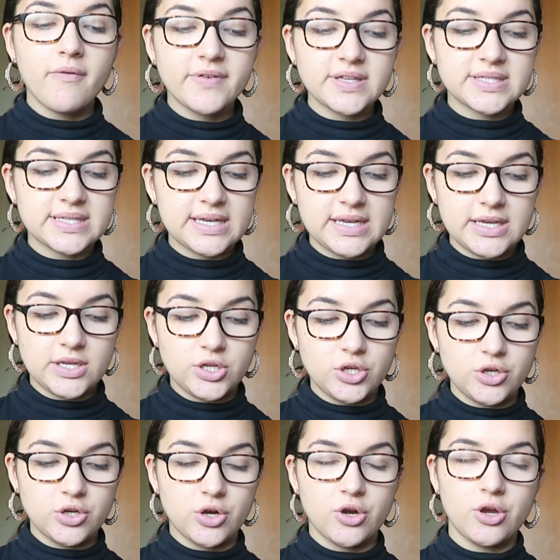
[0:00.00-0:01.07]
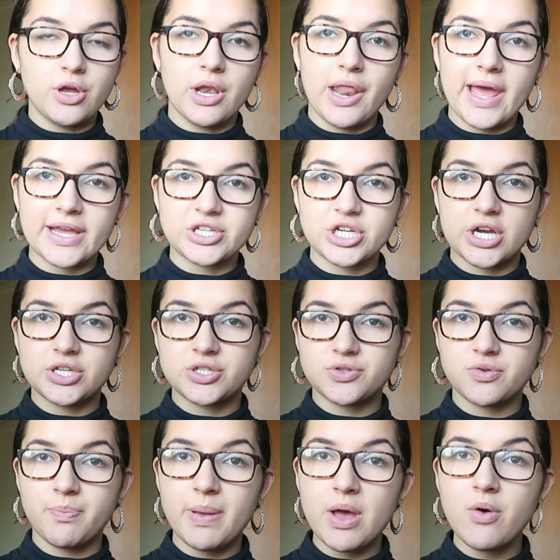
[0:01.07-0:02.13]
obviously, you know, like charges
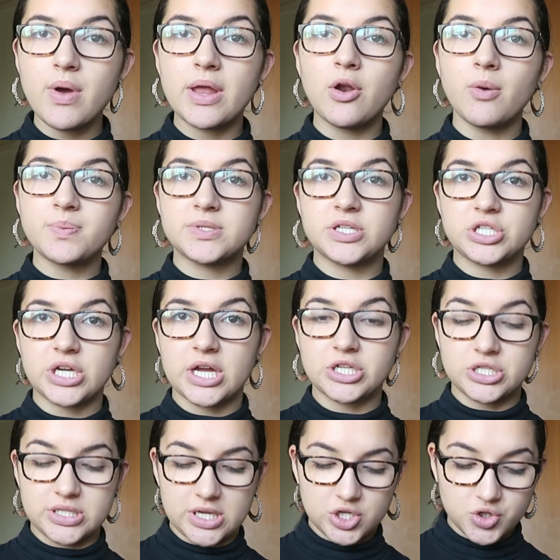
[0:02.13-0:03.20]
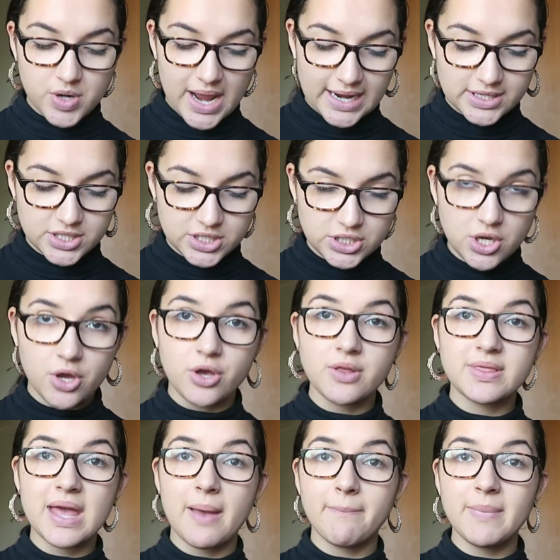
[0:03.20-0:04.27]
repel and opposite charges attract. So
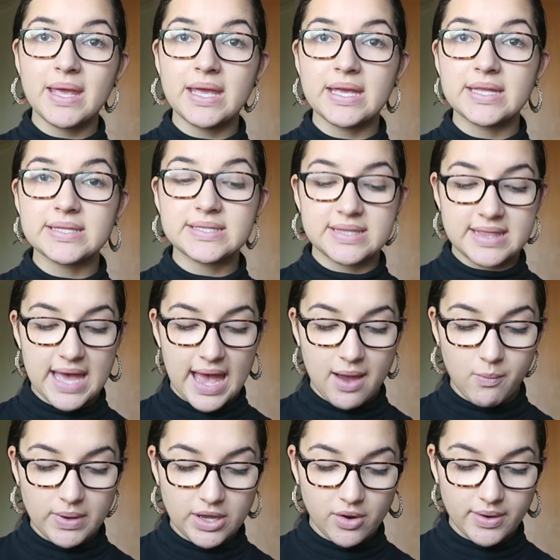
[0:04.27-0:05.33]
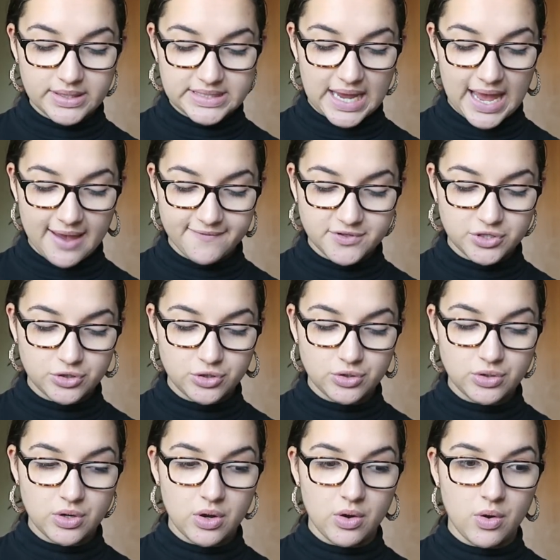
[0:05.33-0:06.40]
that means that we're going to have
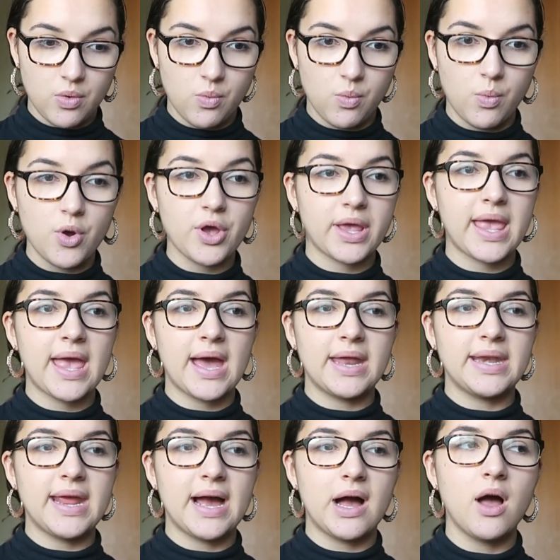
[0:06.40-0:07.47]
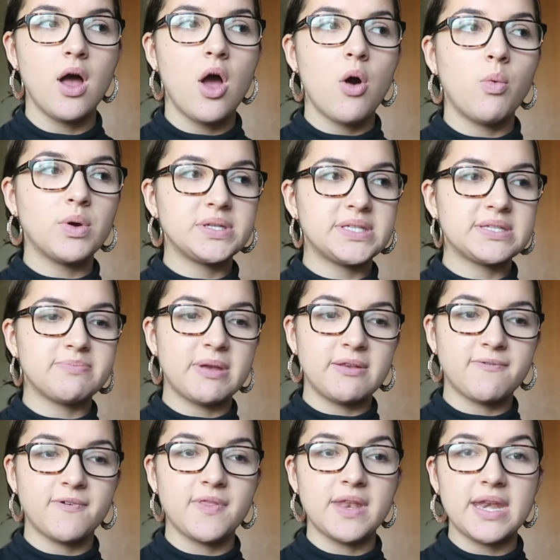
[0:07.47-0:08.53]
to work out now, what does this
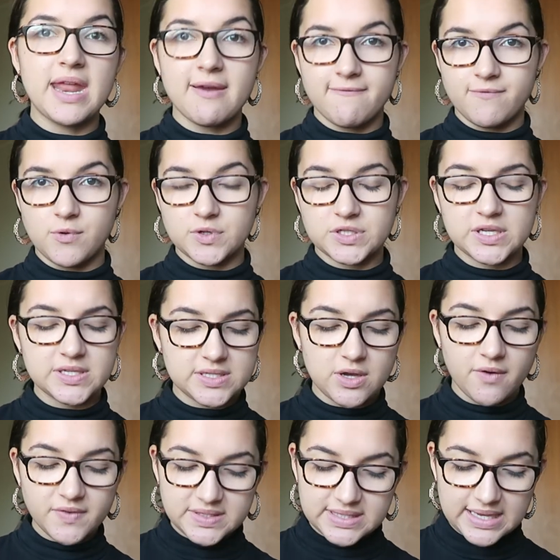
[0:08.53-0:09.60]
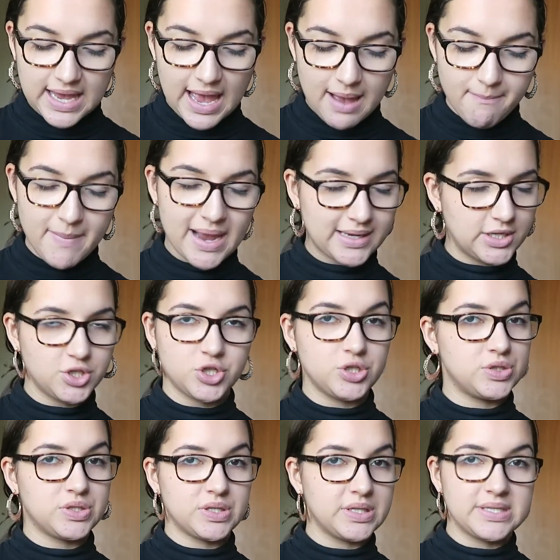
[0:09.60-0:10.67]
mean for the net force? Because obviously our
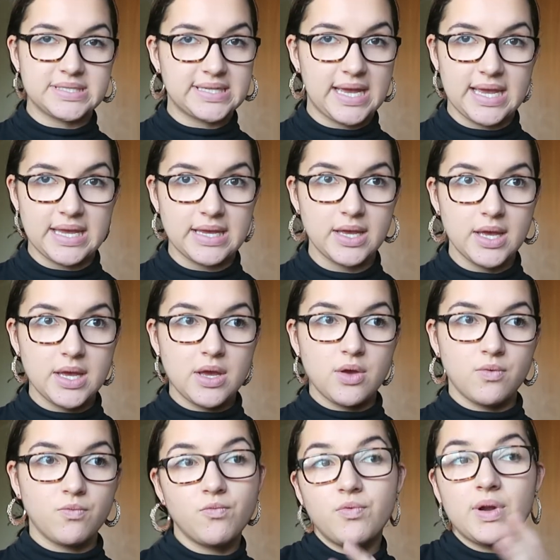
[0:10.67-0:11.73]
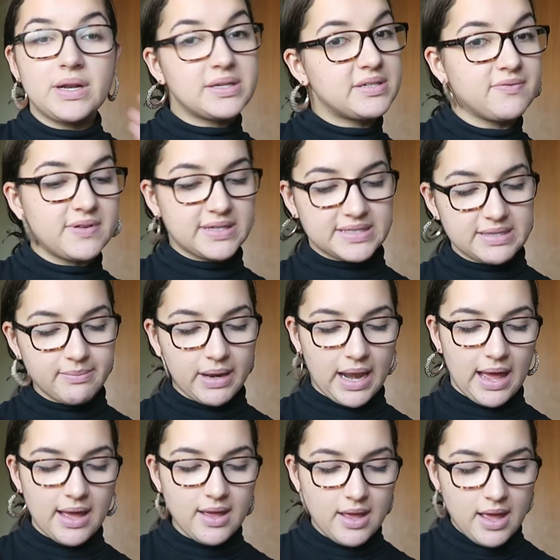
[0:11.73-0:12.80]
magnitudes are going to stay relatively
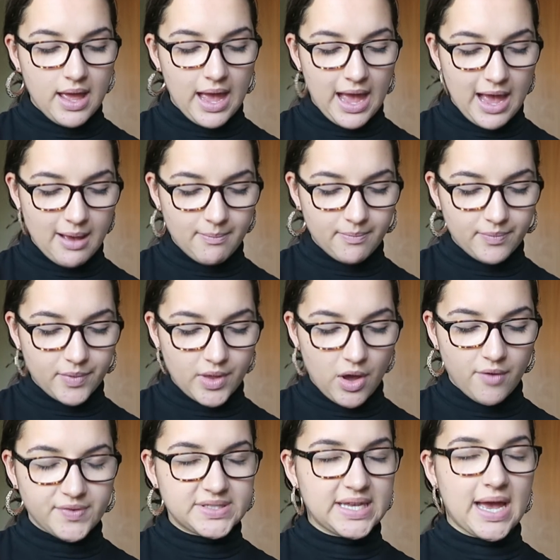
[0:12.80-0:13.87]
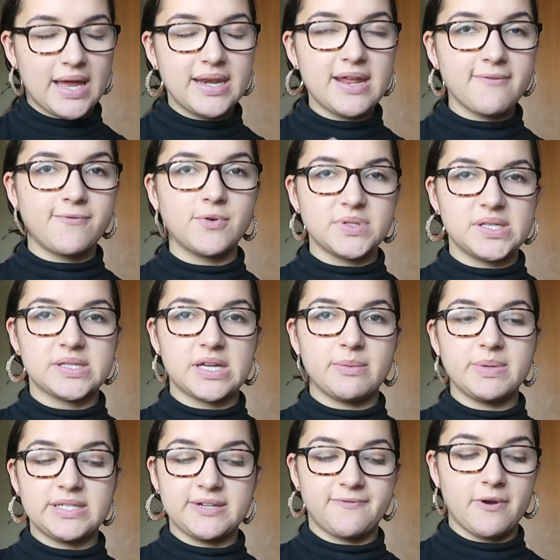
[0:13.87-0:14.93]
similar. Obviously our net force is going to
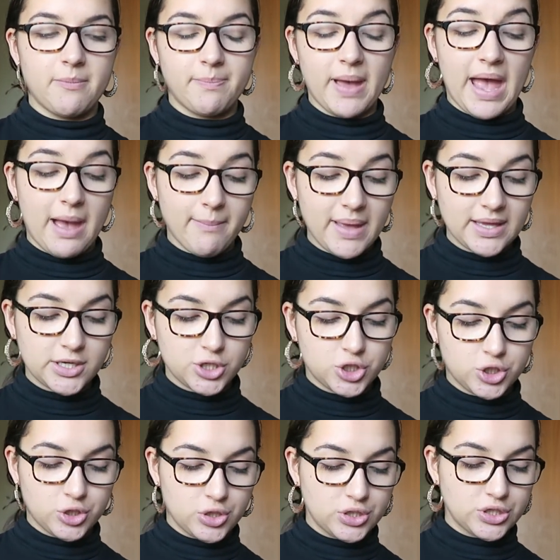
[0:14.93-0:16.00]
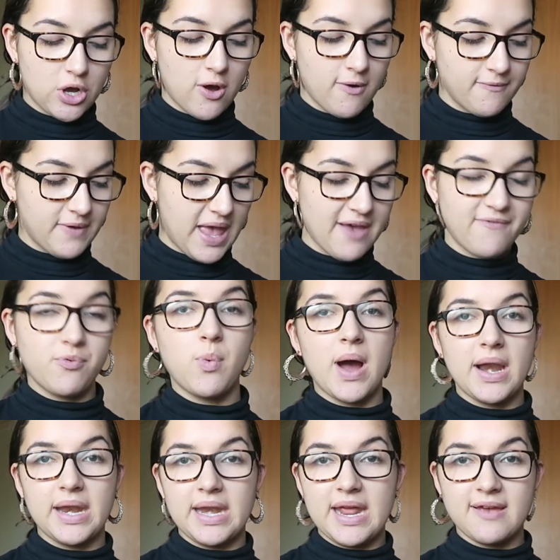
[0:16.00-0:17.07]
be different, but our magnitudes of
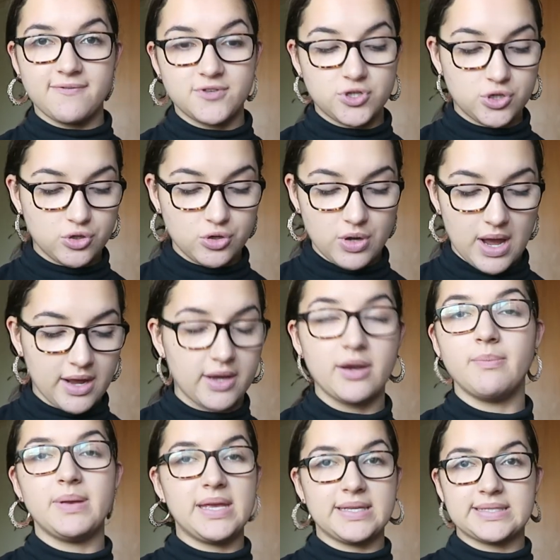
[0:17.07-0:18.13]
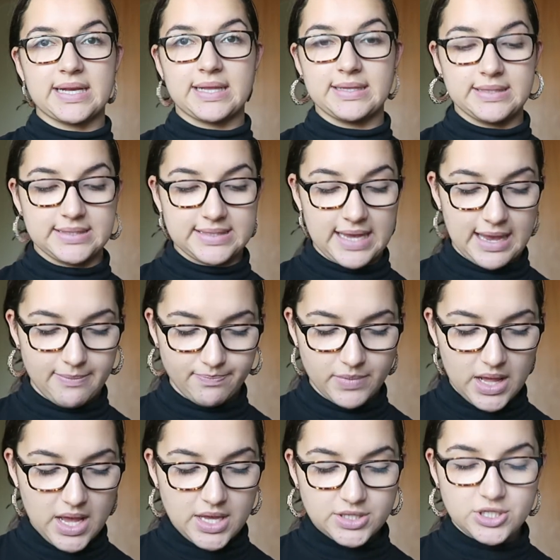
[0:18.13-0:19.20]
F1 and F2 are going to be exactly the
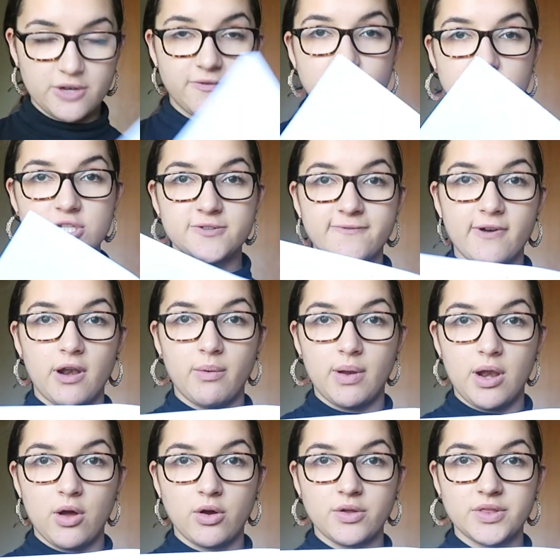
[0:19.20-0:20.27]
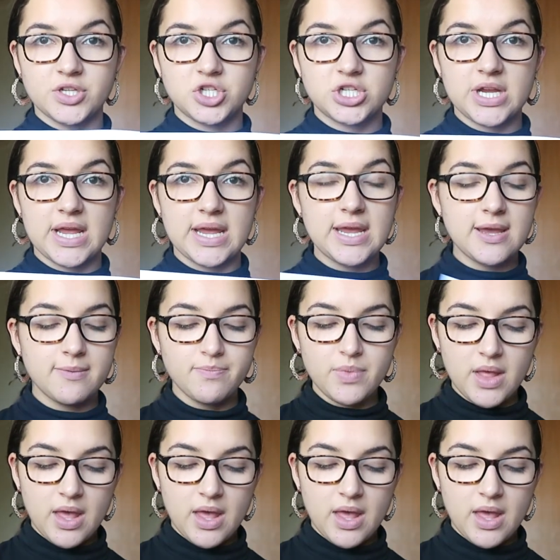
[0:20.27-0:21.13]
same. So if you just follow along on the sheet,